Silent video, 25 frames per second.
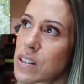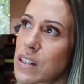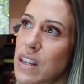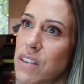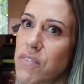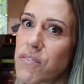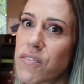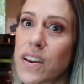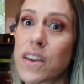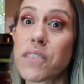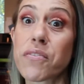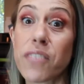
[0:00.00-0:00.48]

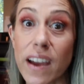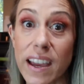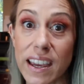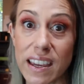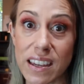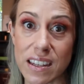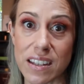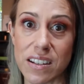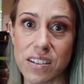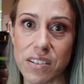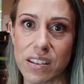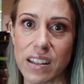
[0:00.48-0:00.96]
if I
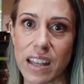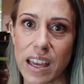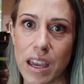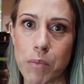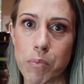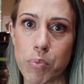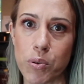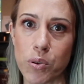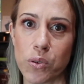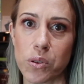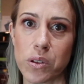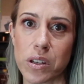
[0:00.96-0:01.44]
can like
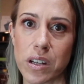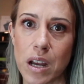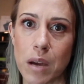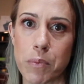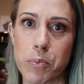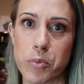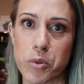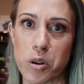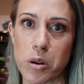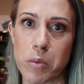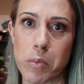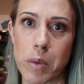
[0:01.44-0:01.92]
pull it up
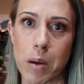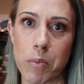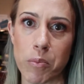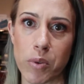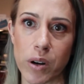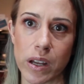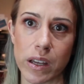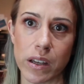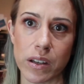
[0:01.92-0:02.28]
and remember it,